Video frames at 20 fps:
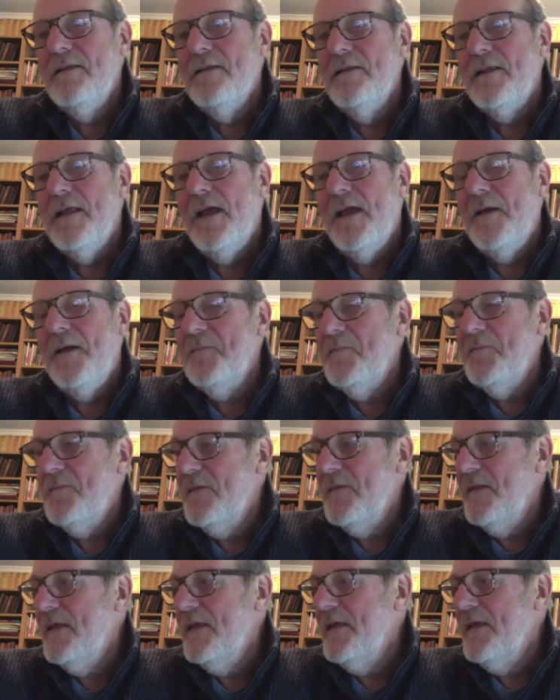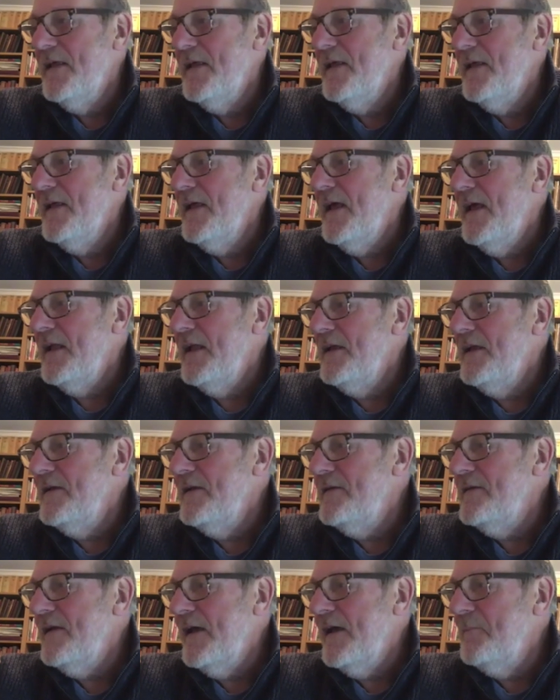Absolutely. Yeah.
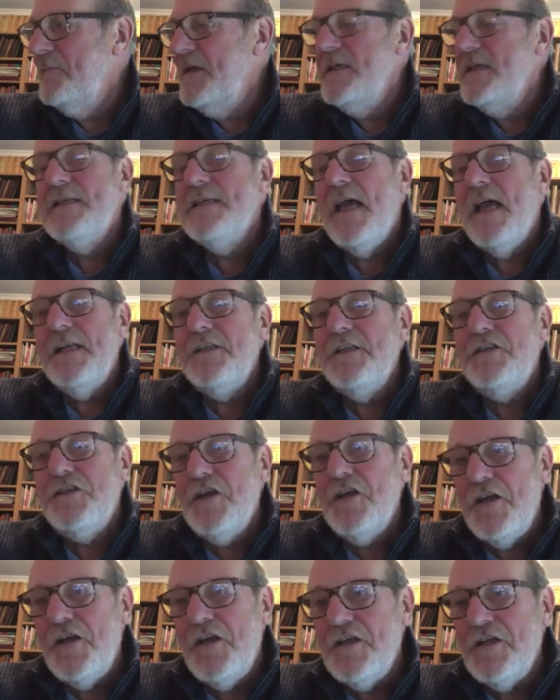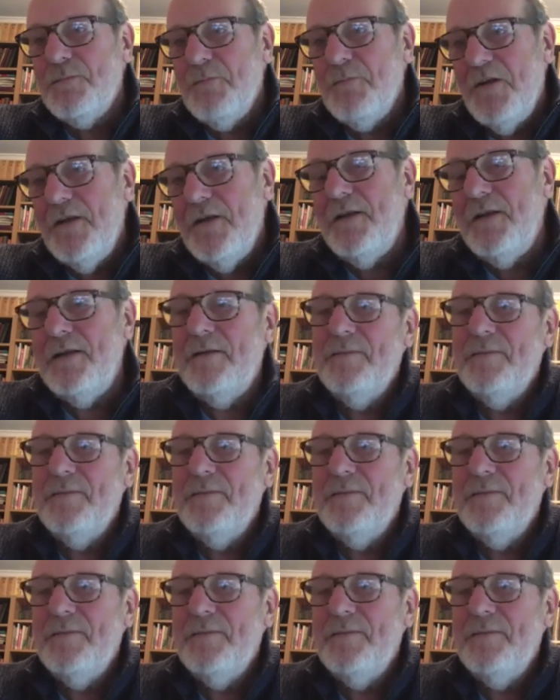And Izan Churchman,